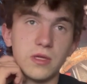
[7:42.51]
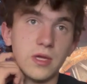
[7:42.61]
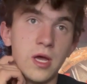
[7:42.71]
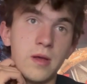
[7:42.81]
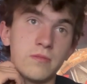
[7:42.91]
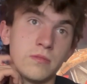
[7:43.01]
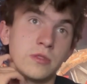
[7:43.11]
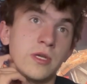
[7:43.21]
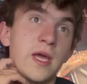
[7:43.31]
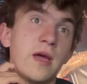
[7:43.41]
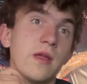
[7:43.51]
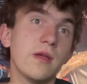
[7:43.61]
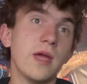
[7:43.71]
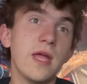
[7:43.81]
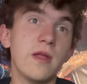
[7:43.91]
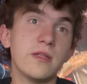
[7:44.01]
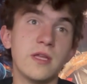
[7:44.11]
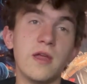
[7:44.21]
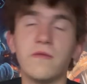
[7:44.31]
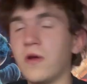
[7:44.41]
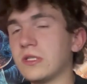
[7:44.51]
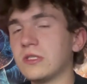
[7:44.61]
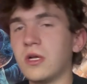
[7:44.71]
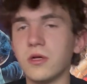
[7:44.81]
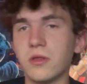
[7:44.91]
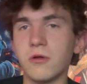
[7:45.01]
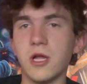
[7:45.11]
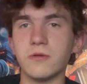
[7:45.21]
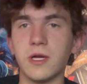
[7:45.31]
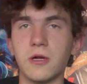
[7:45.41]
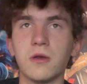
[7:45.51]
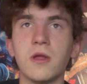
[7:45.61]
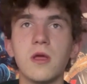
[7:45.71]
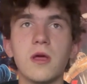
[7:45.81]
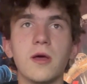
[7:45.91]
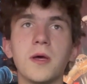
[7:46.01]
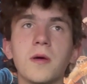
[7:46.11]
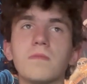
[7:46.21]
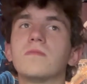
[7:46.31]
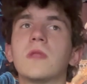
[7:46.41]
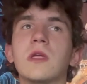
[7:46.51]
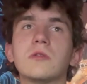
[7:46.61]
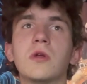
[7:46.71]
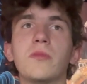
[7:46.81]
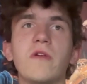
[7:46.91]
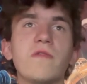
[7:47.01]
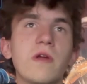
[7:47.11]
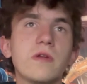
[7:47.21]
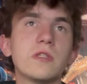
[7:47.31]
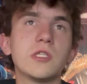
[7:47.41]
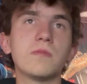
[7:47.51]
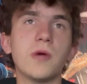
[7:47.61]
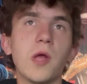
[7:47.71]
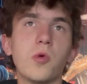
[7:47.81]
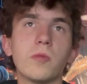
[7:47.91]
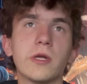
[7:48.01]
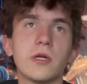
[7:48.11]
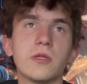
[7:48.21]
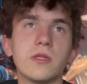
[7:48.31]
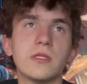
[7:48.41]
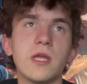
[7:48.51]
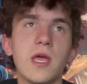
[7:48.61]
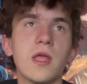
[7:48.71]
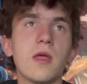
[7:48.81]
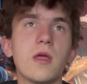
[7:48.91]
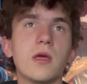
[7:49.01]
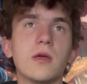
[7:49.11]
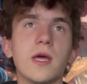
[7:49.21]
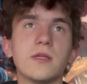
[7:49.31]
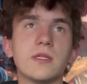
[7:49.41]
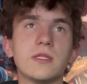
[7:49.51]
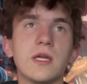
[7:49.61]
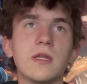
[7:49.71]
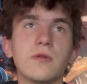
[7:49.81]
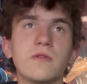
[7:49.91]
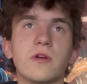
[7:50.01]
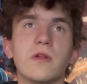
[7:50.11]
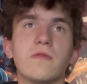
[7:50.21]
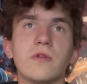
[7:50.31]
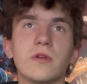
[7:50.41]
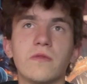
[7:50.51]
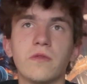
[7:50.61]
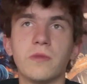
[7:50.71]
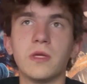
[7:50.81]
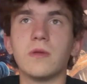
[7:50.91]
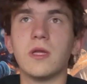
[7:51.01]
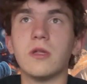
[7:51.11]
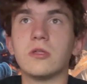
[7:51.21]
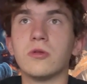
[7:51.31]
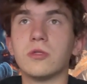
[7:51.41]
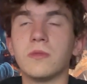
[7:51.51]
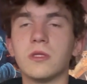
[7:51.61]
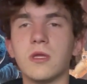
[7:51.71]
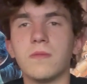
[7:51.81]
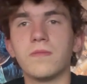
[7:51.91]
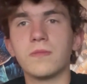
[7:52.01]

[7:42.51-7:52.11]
So yeah, 8 out of 10, very solid thrash record. And it's one of my favorites by Warbringer to this day. As I said, it was very influential for me and introduced me to them.